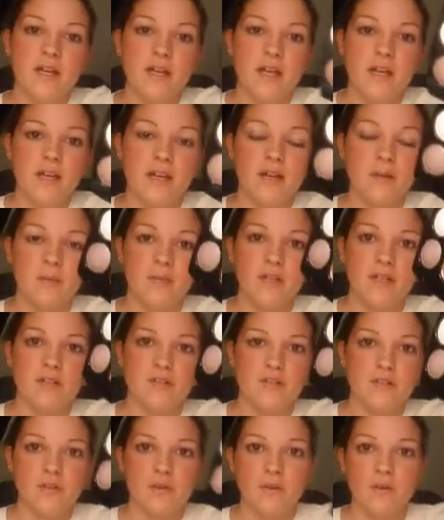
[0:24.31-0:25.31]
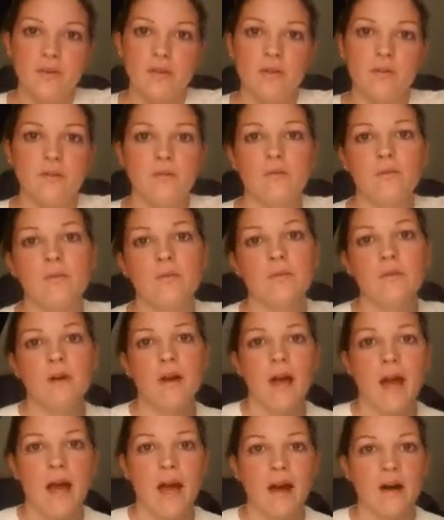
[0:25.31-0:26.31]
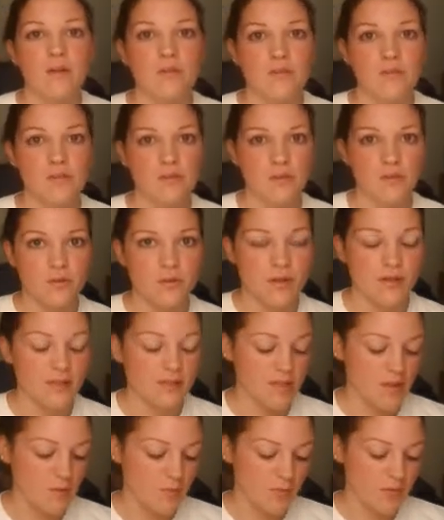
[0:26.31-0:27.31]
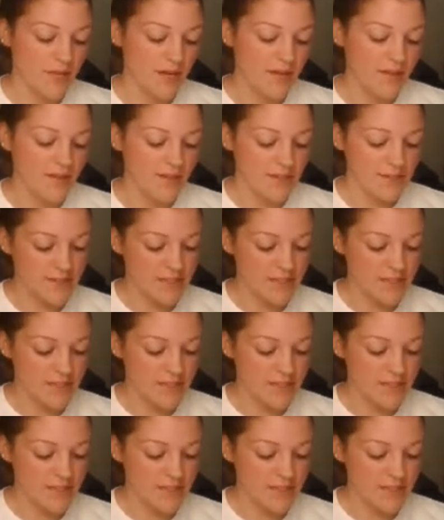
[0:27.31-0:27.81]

and I'm going to show you how to correctly apply these.